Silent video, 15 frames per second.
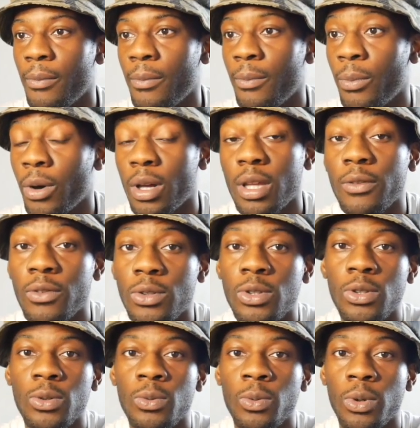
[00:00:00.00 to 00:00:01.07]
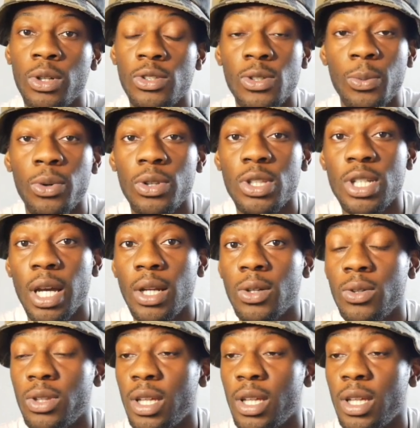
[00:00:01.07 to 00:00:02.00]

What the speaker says: But if you do want to support the channel,